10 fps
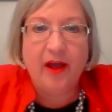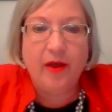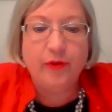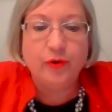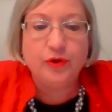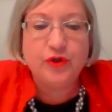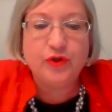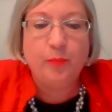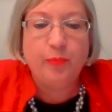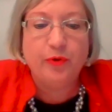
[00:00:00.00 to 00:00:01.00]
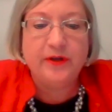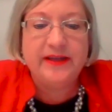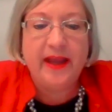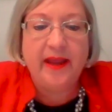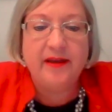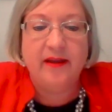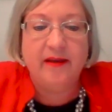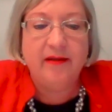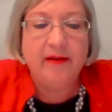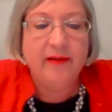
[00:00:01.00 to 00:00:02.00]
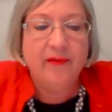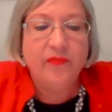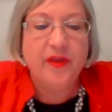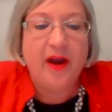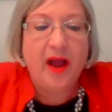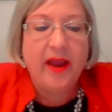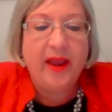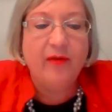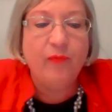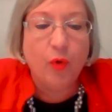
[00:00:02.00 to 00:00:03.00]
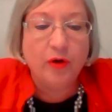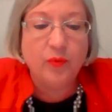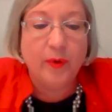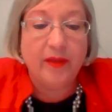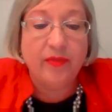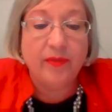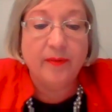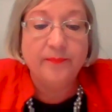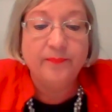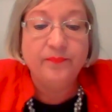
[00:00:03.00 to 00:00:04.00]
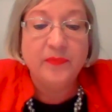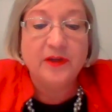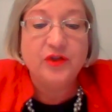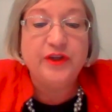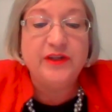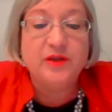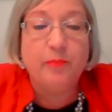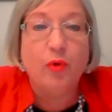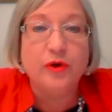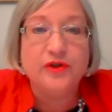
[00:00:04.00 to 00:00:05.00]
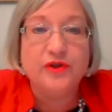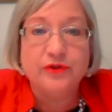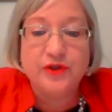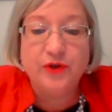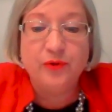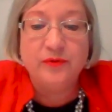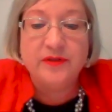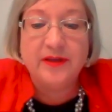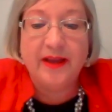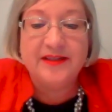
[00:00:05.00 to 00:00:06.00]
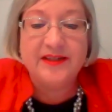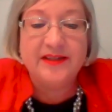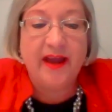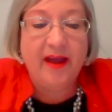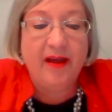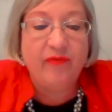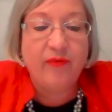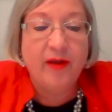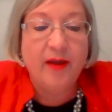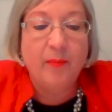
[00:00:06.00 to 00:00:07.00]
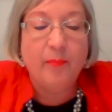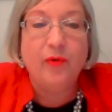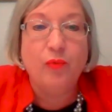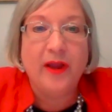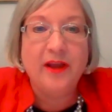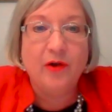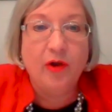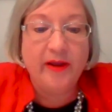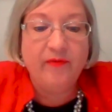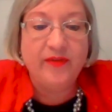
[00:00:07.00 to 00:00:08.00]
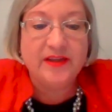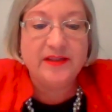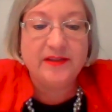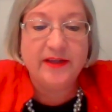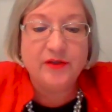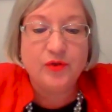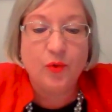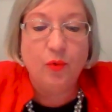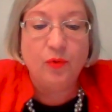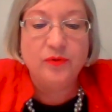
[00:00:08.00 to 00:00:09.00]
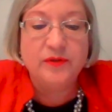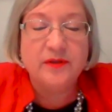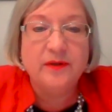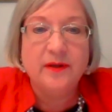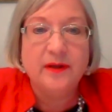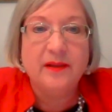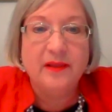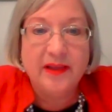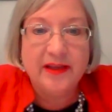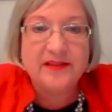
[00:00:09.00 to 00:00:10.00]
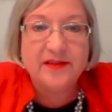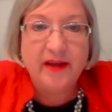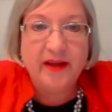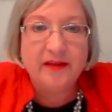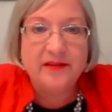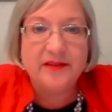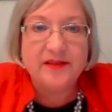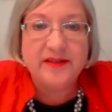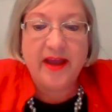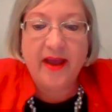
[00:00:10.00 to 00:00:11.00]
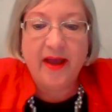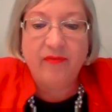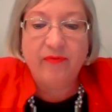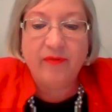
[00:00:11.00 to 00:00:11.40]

other superintendent that I have worked with. She supports our students and staff by regularly visiting schools, listening to staff,